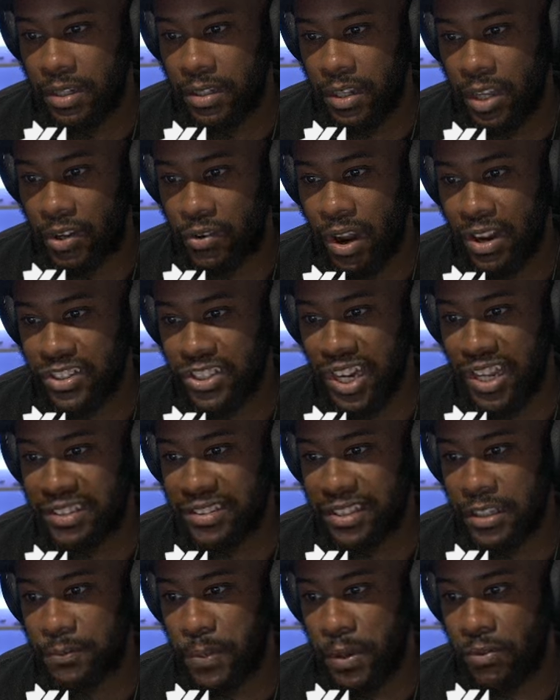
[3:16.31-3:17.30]
The crouch status
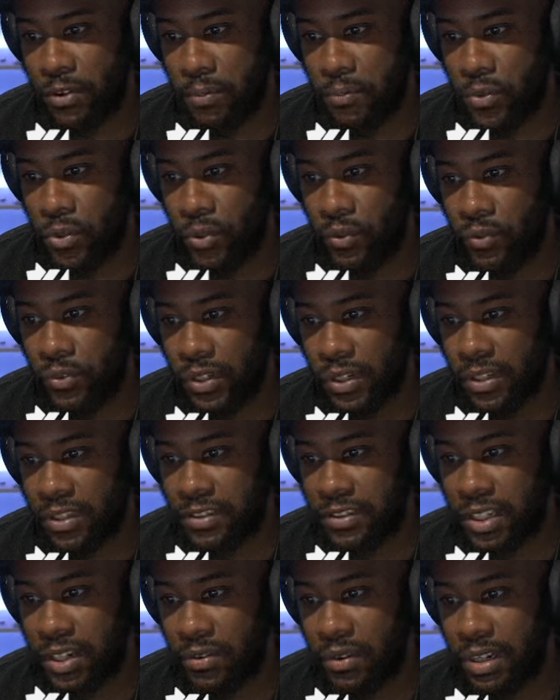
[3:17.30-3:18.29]
has been removed,
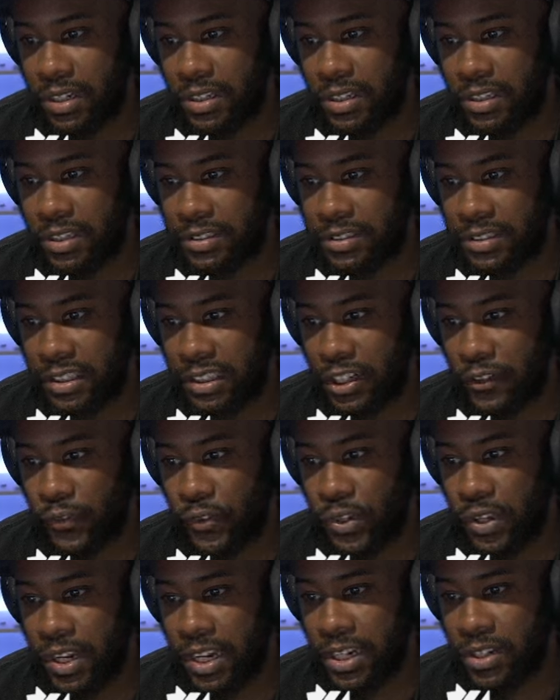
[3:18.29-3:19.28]
considering the
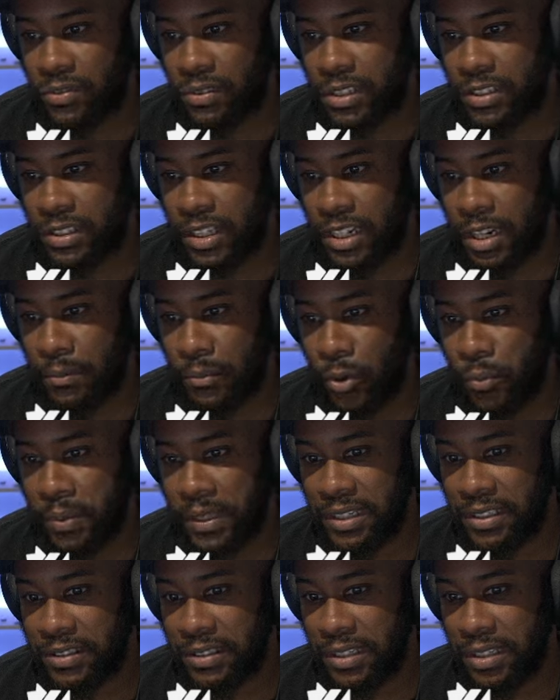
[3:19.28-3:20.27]
significant increase in the
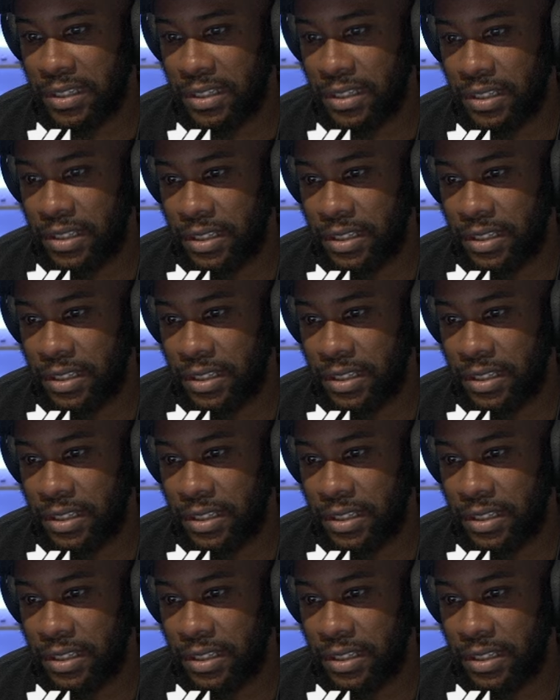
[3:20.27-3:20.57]
mobility